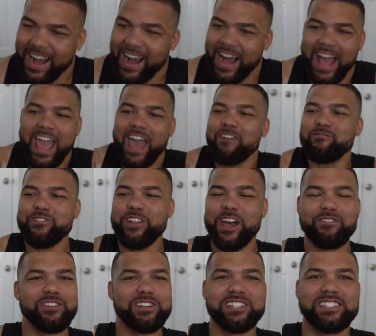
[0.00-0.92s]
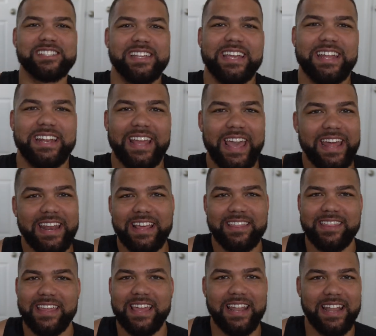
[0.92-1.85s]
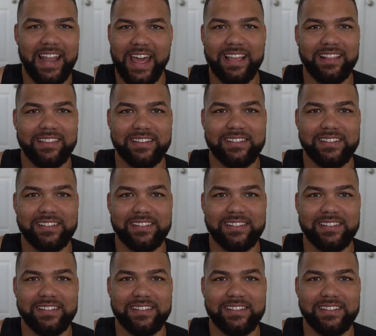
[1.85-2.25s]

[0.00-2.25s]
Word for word: I have never seen anything like